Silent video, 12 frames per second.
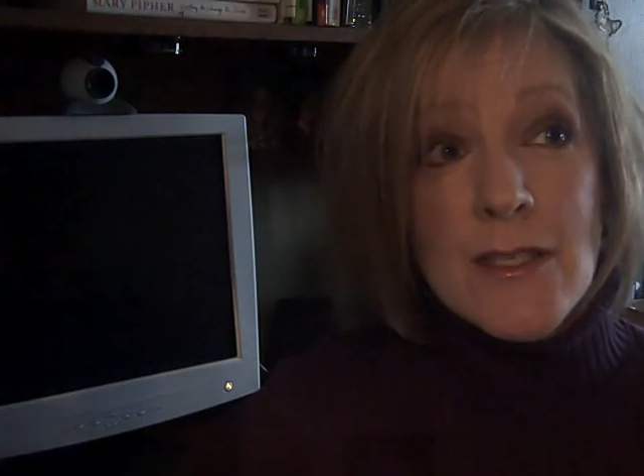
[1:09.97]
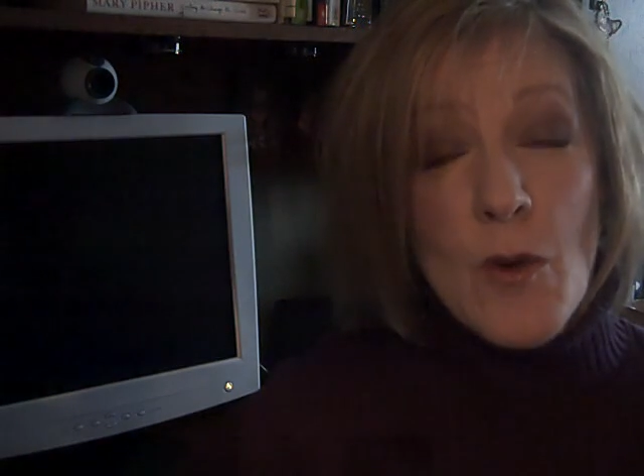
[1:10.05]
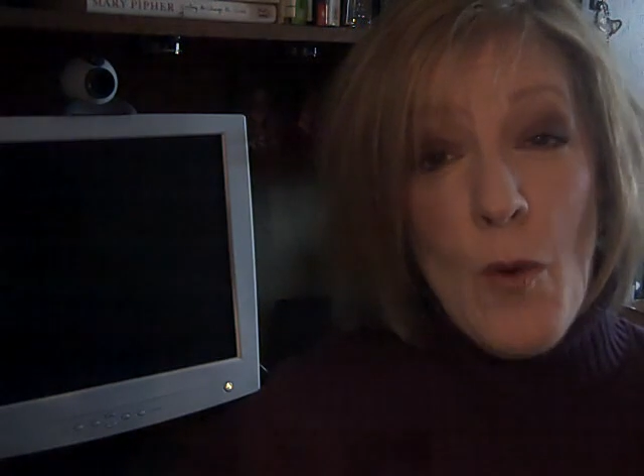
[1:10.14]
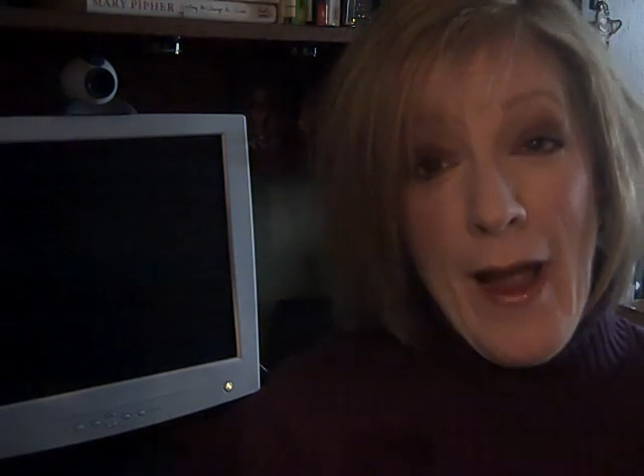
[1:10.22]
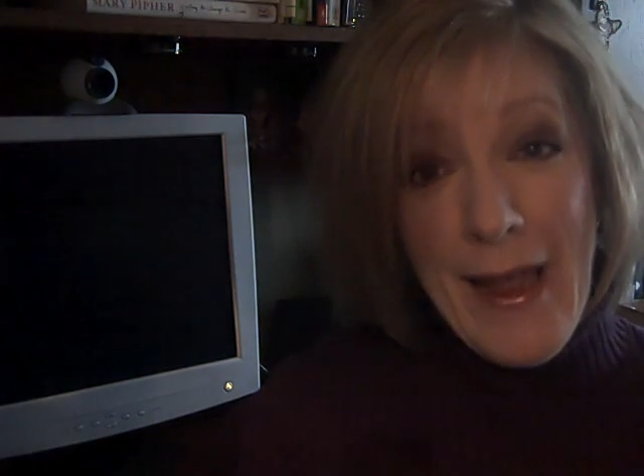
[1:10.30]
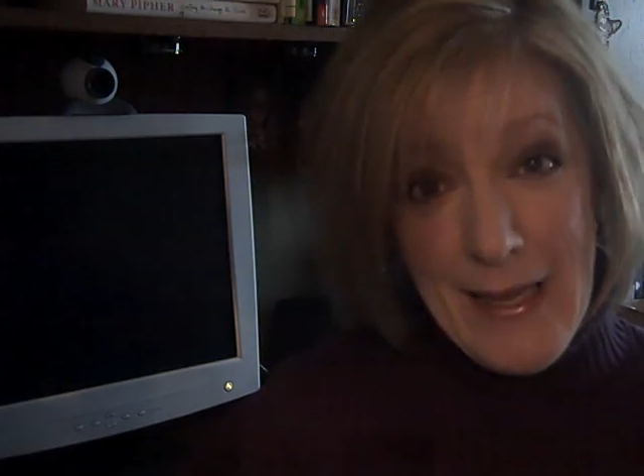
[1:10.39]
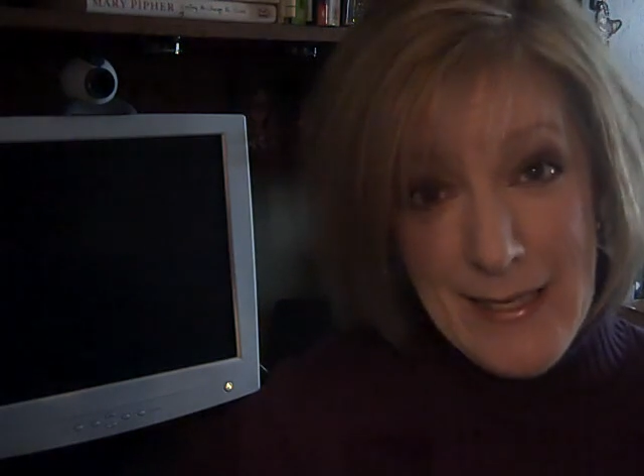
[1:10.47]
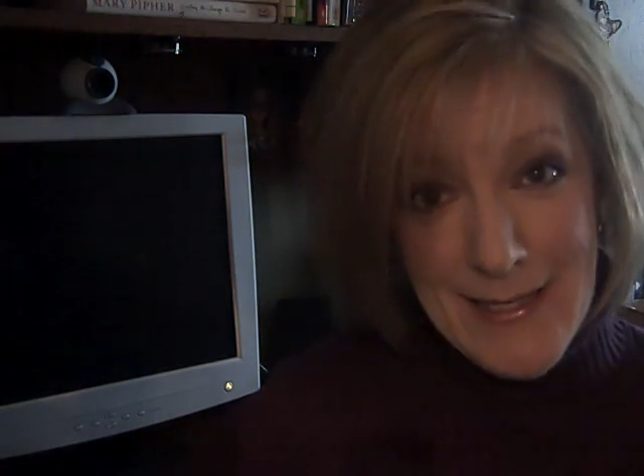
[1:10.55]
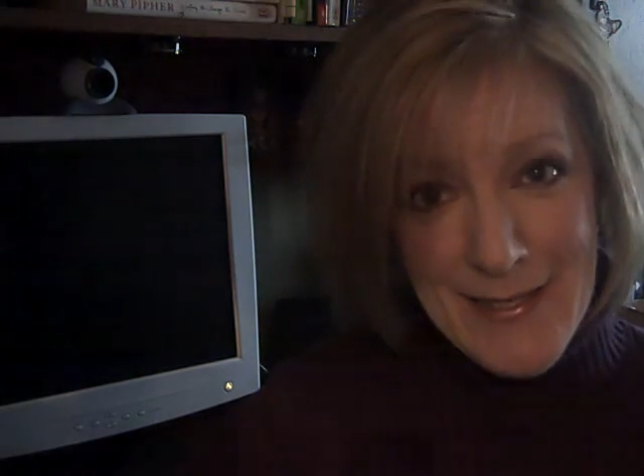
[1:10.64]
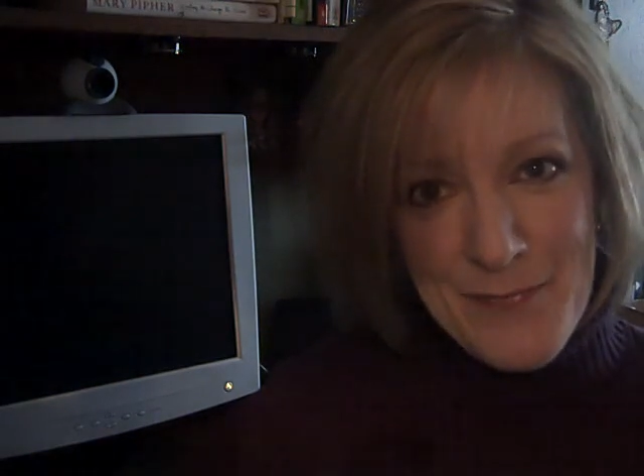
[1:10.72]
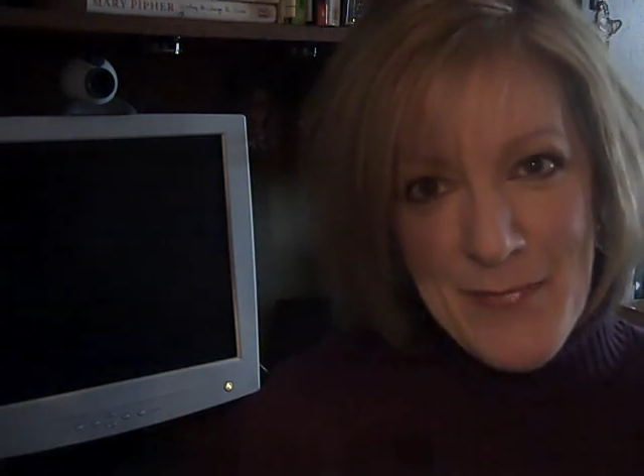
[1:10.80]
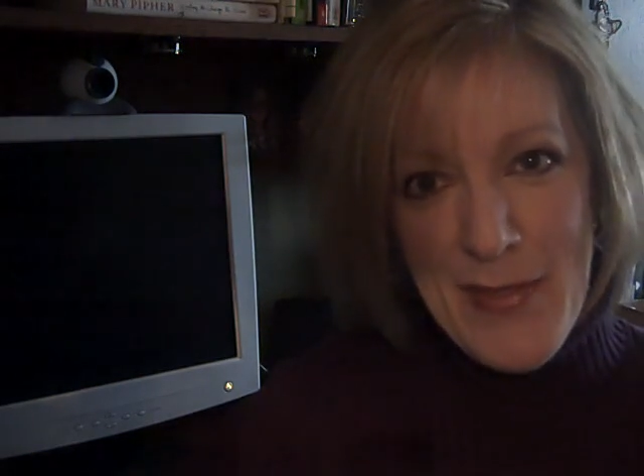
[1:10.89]

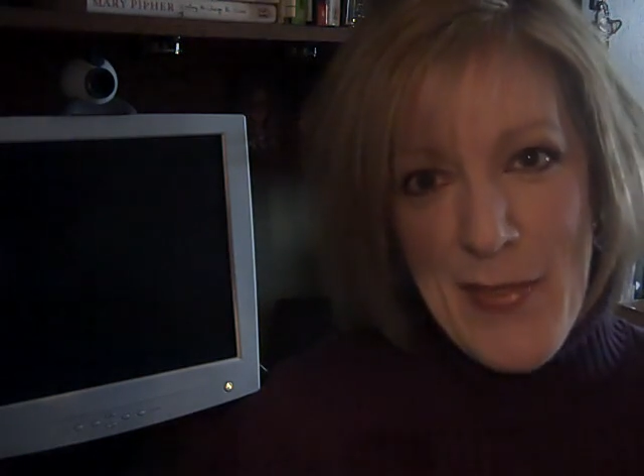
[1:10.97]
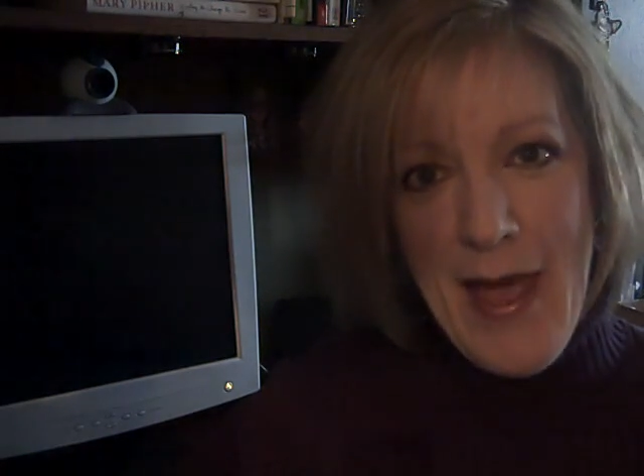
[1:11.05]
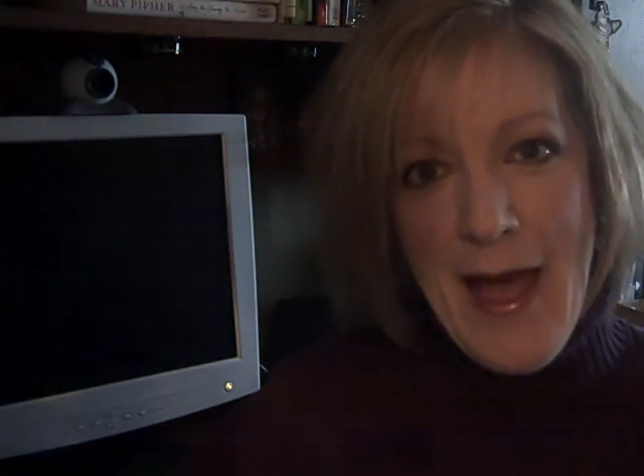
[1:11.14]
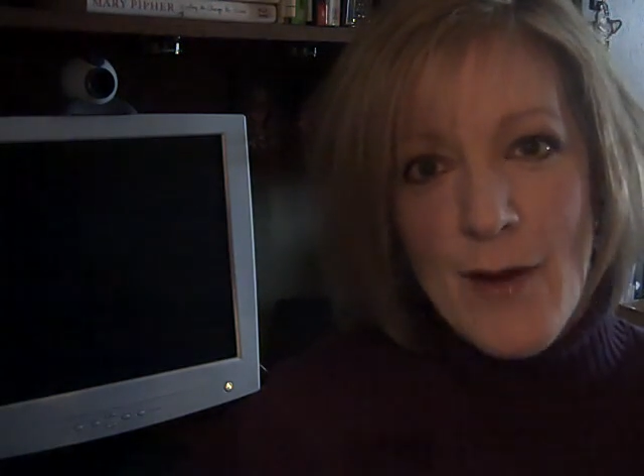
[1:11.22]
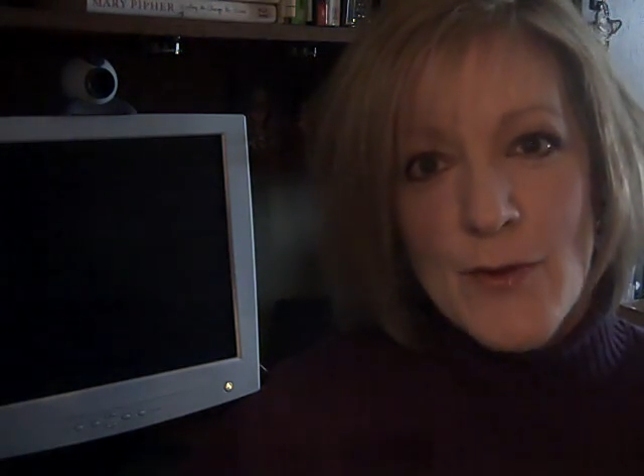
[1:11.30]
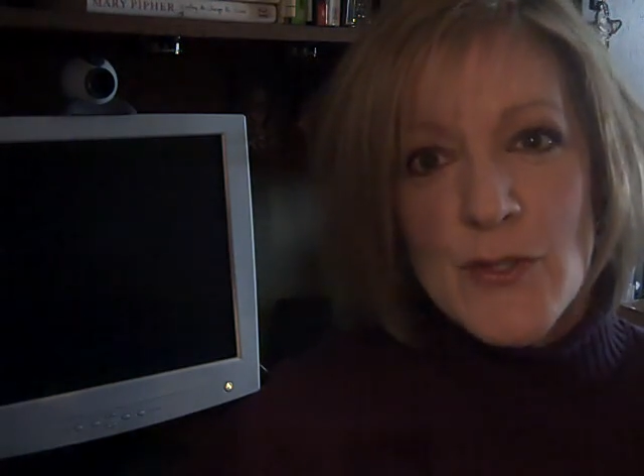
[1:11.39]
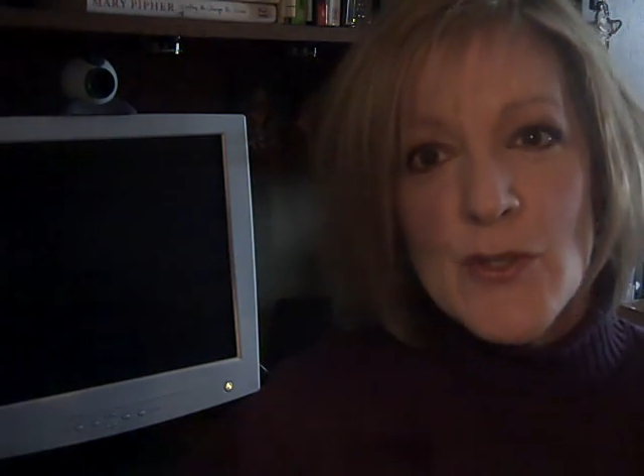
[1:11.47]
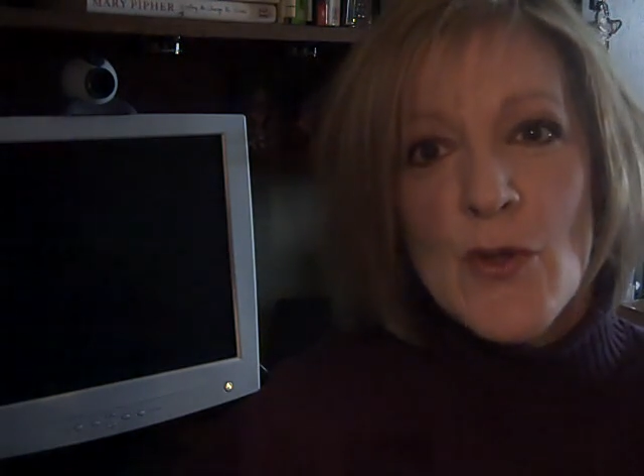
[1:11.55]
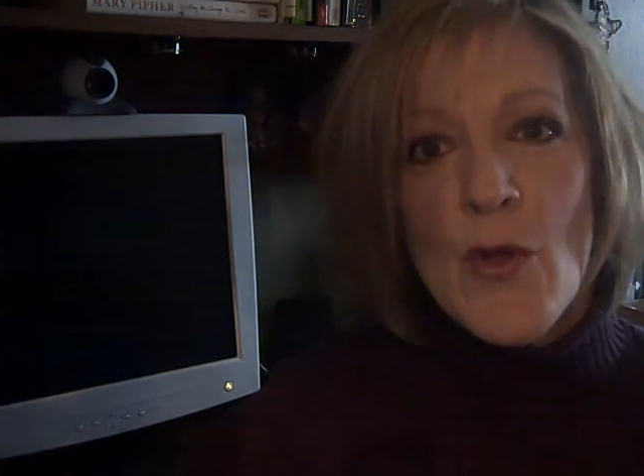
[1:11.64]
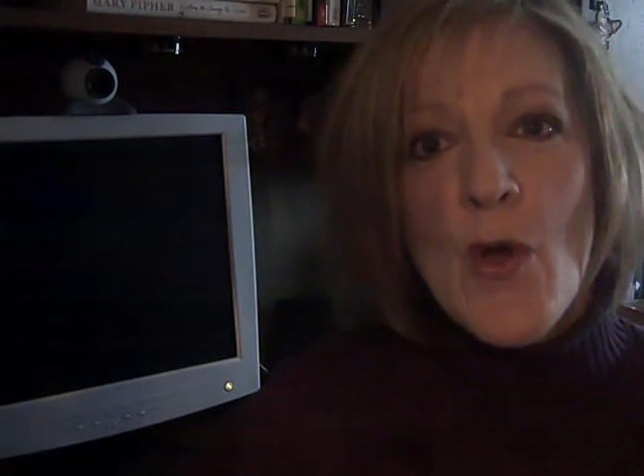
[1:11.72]
quiet in the house,